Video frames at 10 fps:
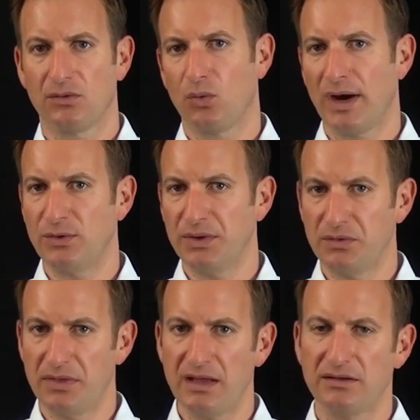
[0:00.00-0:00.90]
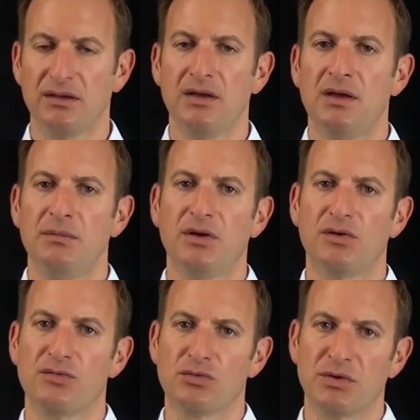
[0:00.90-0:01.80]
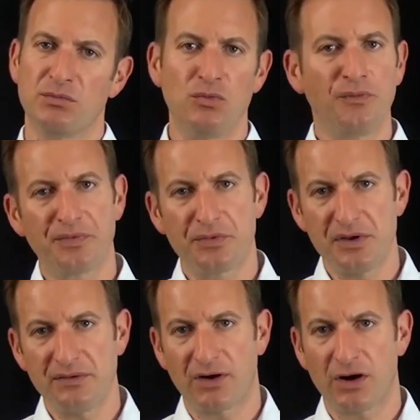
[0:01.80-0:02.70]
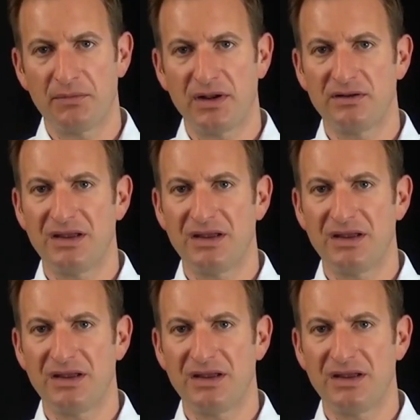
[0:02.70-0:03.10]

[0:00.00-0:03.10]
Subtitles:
Why do we do that? Because the robot moves through the environment,